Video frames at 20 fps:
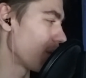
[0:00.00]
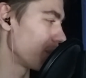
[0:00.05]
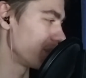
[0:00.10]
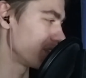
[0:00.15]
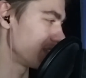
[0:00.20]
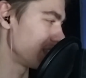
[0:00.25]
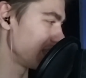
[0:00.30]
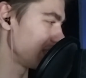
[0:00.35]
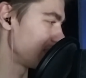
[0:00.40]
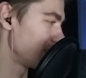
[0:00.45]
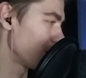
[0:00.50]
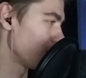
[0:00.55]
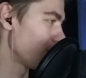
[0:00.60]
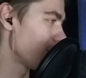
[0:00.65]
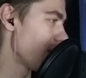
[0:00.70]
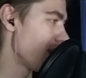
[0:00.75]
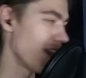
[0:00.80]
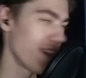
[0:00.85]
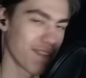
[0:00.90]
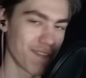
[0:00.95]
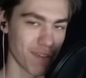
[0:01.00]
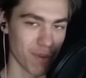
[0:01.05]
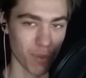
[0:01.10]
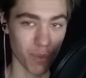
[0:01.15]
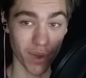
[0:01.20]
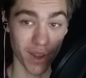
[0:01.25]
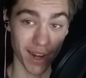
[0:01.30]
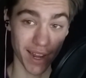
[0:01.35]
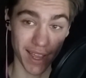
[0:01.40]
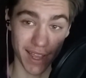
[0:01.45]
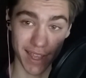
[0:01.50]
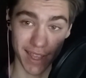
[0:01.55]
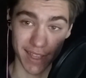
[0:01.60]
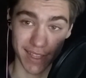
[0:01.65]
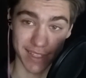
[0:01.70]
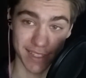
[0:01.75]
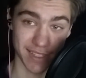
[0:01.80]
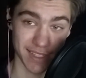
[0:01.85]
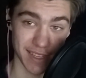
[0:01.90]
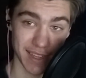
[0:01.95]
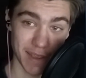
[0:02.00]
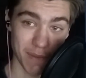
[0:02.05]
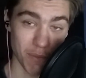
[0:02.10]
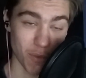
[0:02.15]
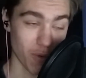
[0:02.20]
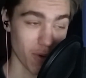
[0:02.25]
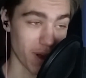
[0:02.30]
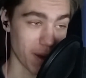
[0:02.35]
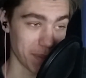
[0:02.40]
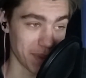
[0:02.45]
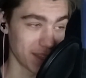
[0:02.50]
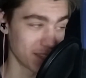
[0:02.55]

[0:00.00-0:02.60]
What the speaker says: obviously, so if you wanna see more,